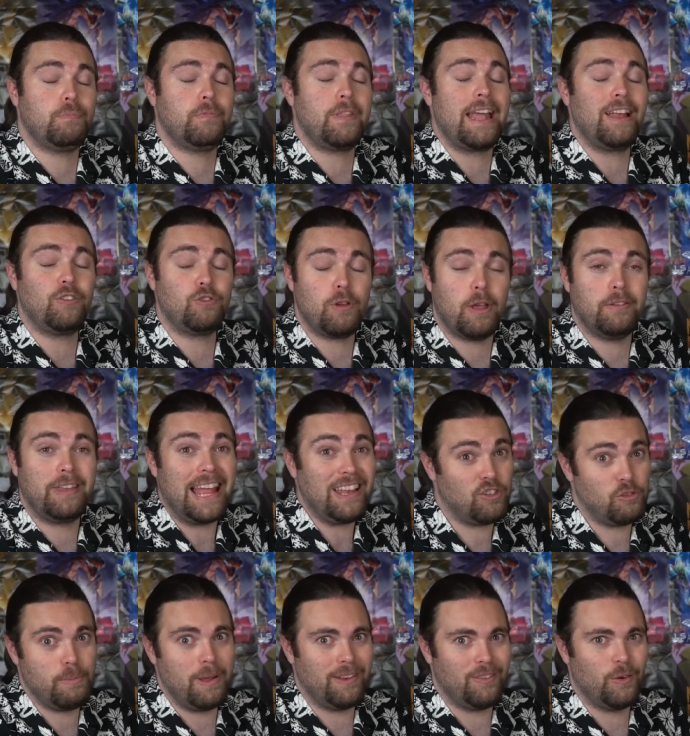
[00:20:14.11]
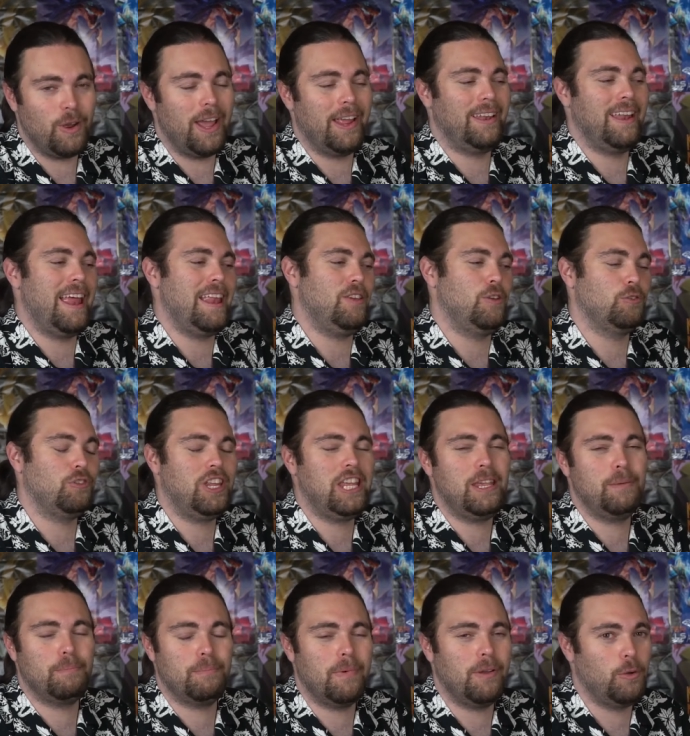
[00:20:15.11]
de a detriment, right? And your
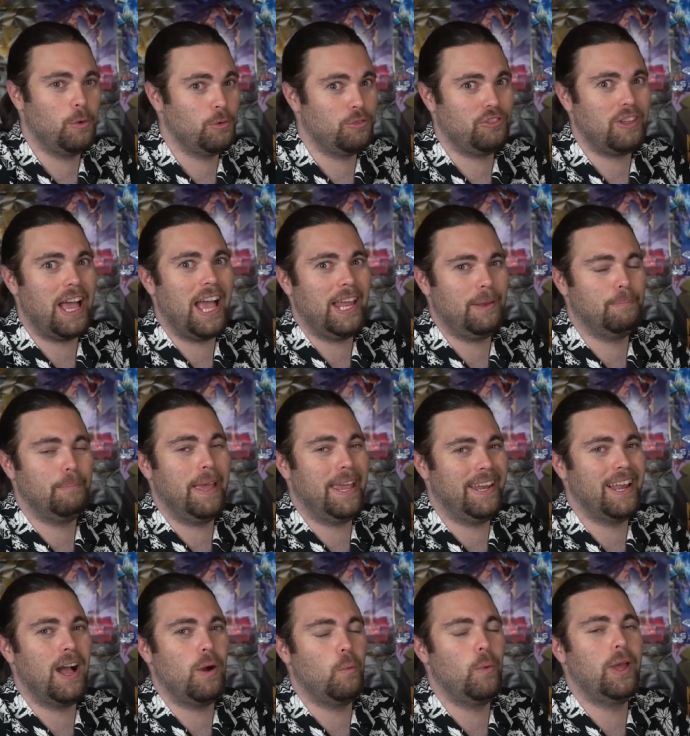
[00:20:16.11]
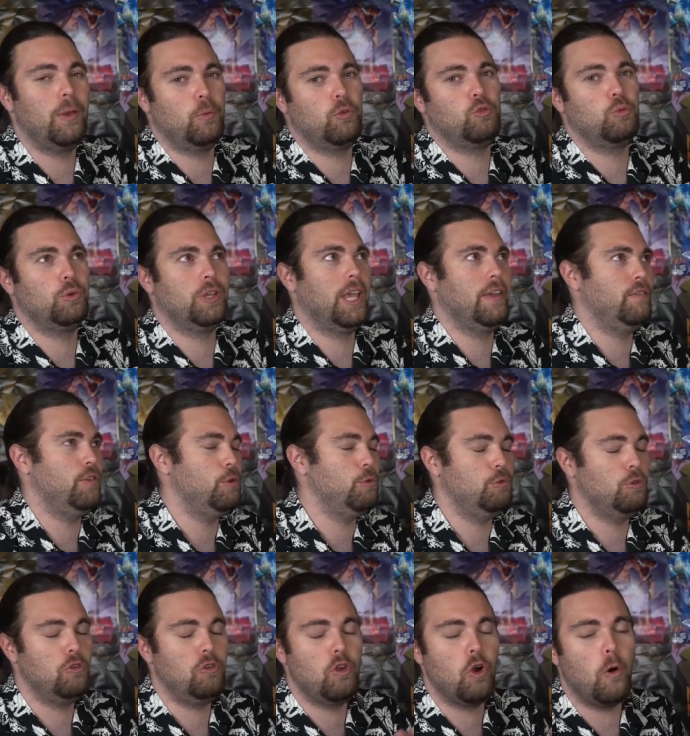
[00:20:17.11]
team, your side may not win, which will give you
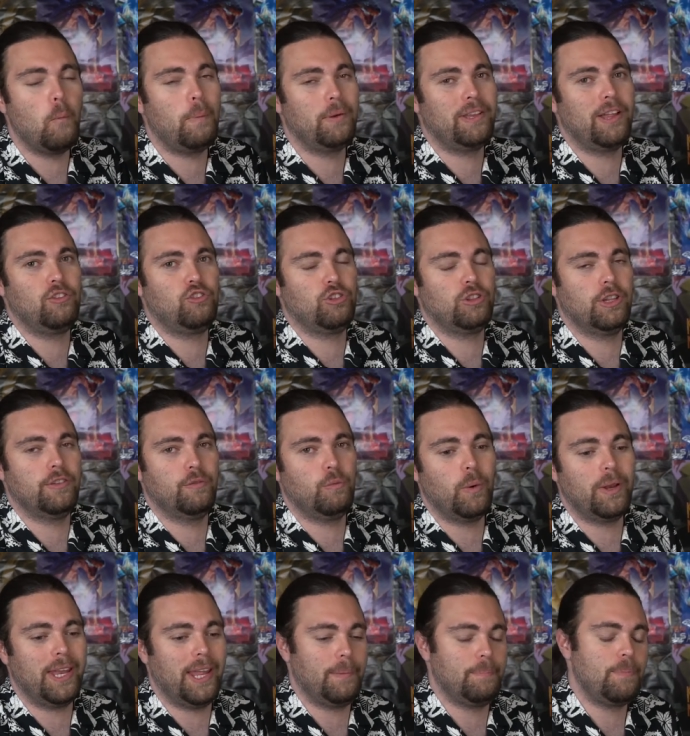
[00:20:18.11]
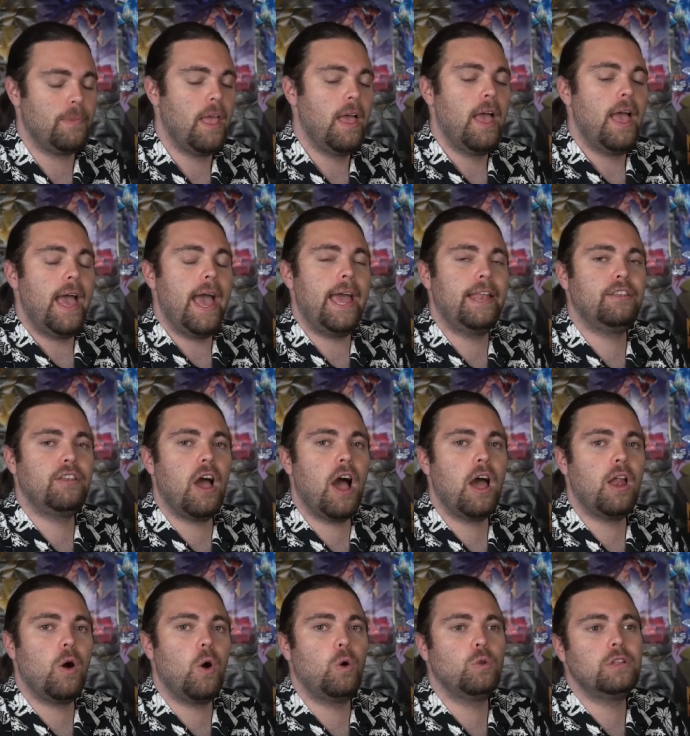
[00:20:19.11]
no potential of winning. And
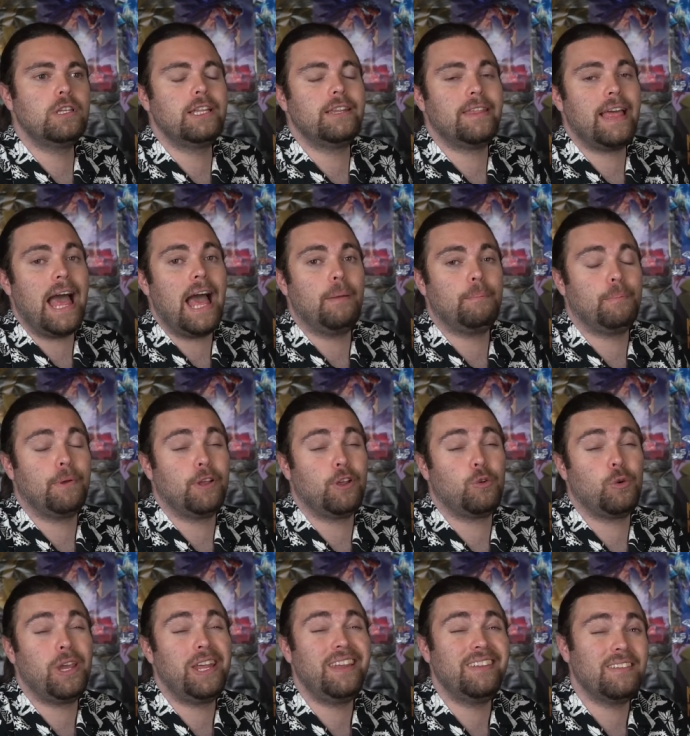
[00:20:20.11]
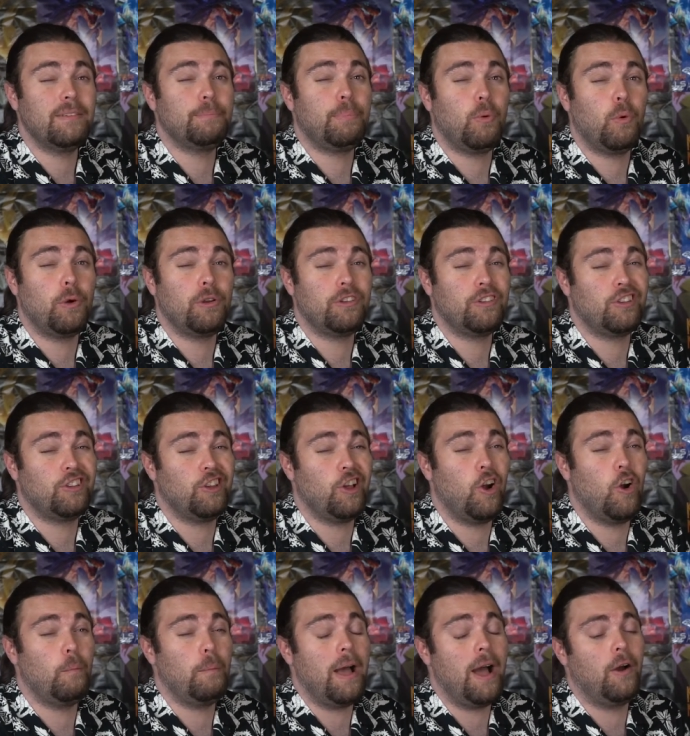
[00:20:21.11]
not only that, but greed is important to
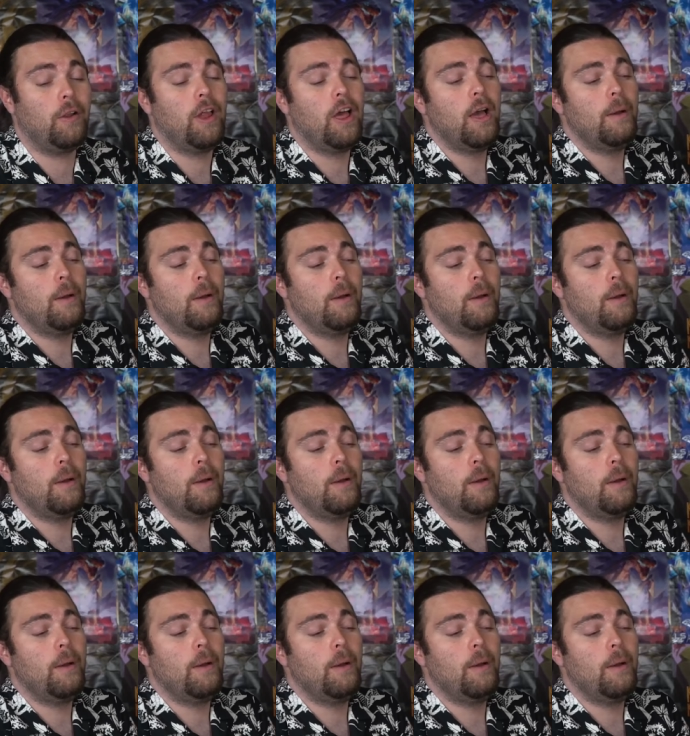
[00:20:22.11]
know about,